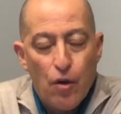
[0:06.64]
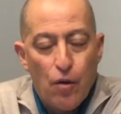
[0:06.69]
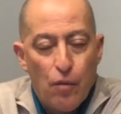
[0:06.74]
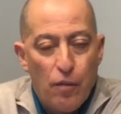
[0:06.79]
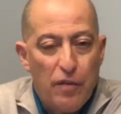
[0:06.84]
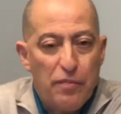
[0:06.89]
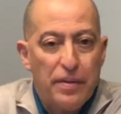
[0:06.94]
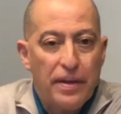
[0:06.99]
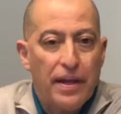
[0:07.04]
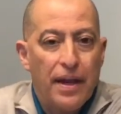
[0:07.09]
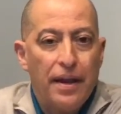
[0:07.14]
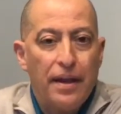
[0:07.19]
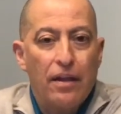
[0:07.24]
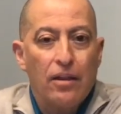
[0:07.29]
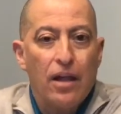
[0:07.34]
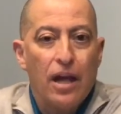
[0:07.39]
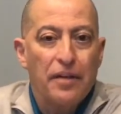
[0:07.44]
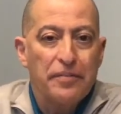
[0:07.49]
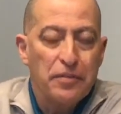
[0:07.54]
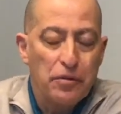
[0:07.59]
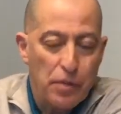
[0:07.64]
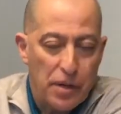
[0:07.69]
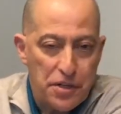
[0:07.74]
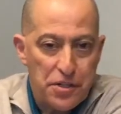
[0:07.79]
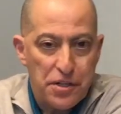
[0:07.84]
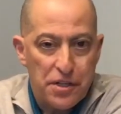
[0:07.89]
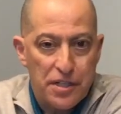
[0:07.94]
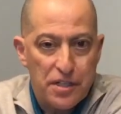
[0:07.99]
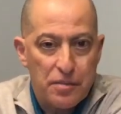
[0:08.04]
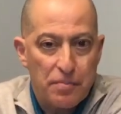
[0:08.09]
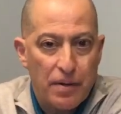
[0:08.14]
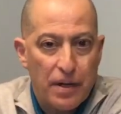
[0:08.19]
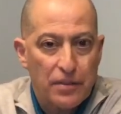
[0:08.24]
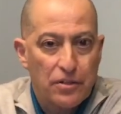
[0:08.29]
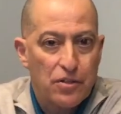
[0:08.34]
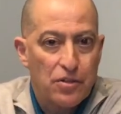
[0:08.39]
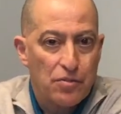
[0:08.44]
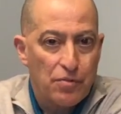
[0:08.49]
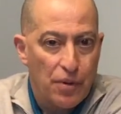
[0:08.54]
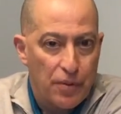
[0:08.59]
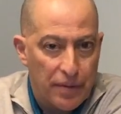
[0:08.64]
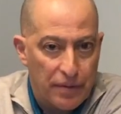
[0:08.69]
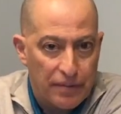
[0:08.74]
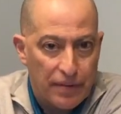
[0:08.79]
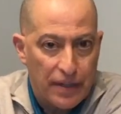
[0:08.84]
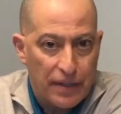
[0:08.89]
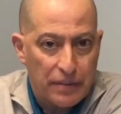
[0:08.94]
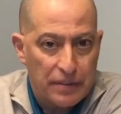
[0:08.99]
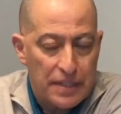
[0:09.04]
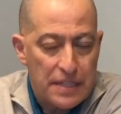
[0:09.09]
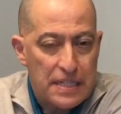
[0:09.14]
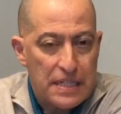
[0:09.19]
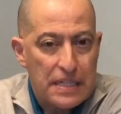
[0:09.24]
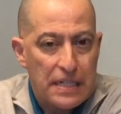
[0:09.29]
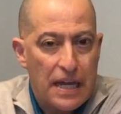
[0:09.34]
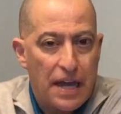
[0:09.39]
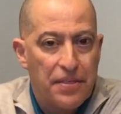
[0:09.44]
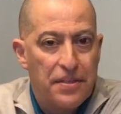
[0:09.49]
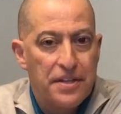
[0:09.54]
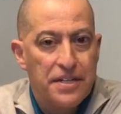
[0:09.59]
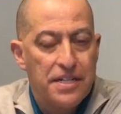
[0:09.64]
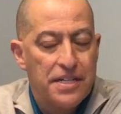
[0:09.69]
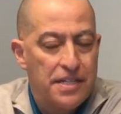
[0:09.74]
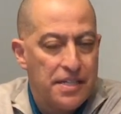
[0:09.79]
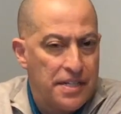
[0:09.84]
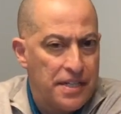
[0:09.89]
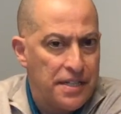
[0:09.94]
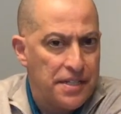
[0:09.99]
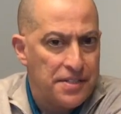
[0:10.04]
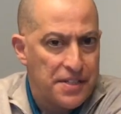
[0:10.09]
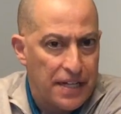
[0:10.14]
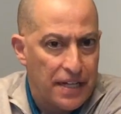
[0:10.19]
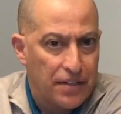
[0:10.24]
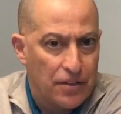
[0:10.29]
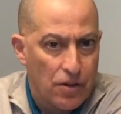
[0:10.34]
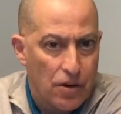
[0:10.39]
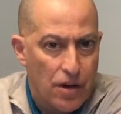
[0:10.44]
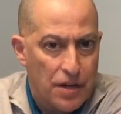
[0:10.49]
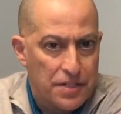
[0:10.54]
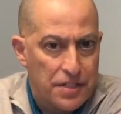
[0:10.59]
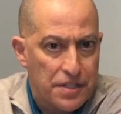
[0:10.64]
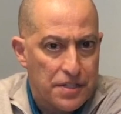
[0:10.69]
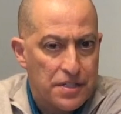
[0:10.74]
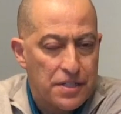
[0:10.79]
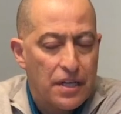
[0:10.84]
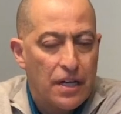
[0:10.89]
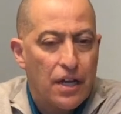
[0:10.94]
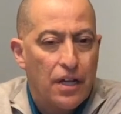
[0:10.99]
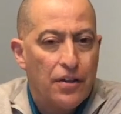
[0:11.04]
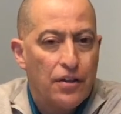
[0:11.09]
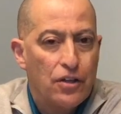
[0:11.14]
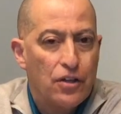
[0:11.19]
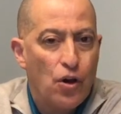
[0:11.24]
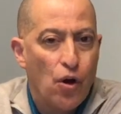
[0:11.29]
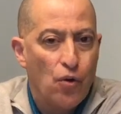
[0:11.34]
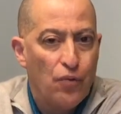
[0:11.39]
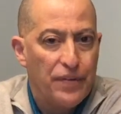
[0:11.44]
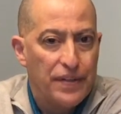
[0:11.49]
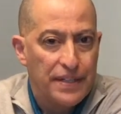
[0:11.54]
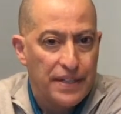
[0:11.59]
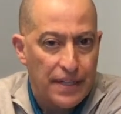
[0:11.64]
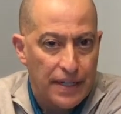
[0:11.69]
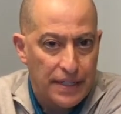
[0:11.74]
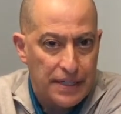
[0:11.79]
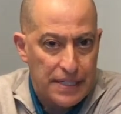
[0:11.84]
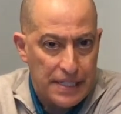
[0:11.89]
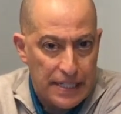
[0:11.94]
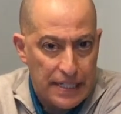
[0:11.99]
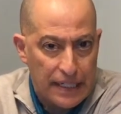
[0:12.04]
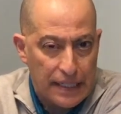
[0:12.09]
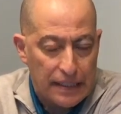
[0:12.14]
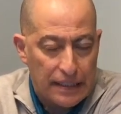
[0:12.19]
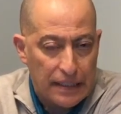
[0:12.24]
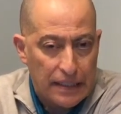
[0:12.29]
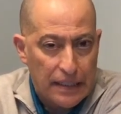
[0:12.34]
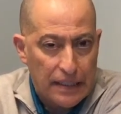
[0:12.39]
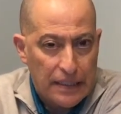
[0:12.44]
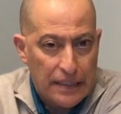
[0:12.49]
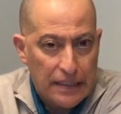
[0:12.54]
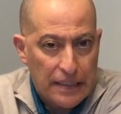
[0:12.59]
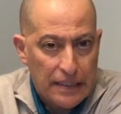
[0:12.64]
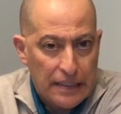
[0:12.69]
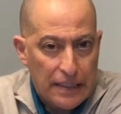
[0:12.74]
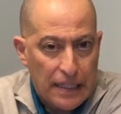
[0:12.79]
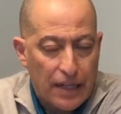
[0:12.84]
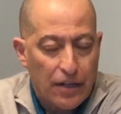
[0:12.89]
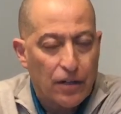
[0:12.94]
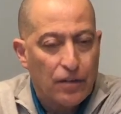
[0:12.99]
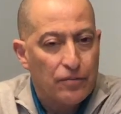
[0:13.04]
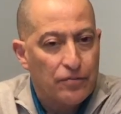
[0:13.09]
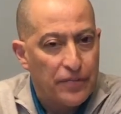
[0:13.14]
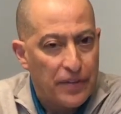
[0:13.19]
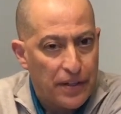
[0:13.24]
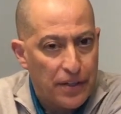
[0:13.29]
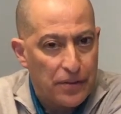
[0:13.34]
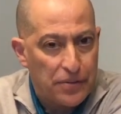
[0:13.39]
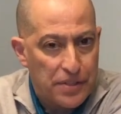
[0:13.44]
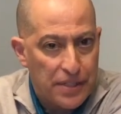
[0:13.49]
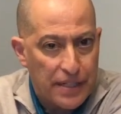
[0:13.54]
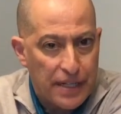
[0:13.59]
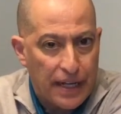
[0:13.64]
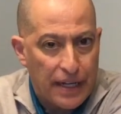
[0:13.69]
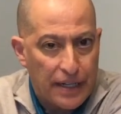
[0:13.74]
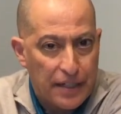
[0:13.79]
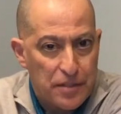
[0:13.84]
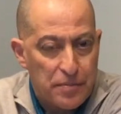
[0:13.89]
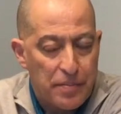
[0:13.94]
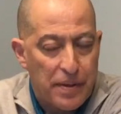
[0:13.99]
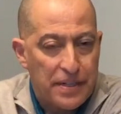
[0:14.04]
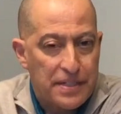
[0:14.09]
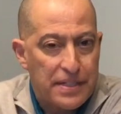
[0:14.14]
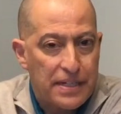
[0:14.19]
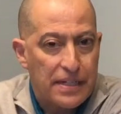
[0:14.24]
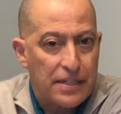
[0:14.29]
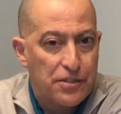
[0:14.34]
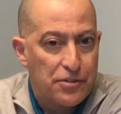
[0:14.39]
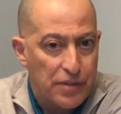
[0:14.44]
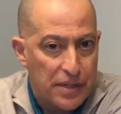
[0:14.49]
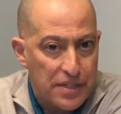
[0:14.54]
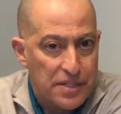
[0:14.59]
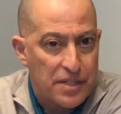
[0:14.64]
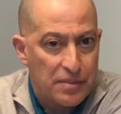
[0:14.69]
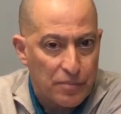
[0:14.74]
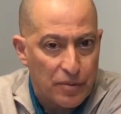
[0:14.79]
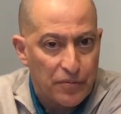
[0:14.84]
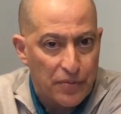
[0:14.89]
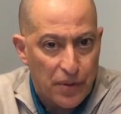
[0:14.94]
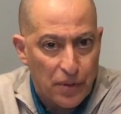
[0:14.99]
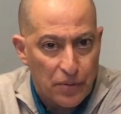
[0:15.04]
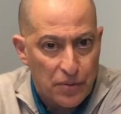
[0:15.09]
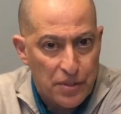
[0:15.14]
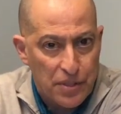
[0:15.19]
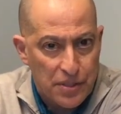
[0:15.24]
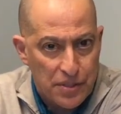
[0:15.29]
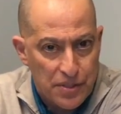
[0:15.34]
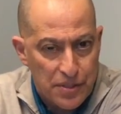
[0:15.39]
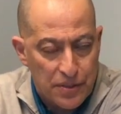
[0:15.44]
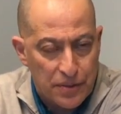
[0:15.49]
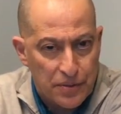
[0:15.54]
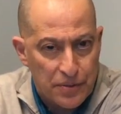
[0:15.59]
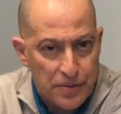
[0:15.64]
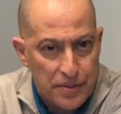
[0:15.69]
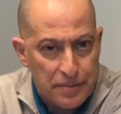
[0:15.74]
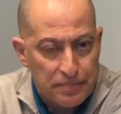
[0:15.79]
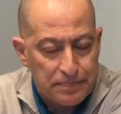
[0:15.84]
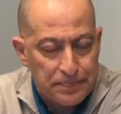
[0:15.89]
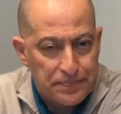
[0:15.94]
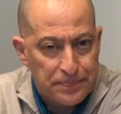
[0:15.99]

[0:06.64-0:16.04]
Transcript: We've been getting a lot of questions about coronavirus and the disease it causes, COVID nineteen. And our video today is meant to address some of those concerns.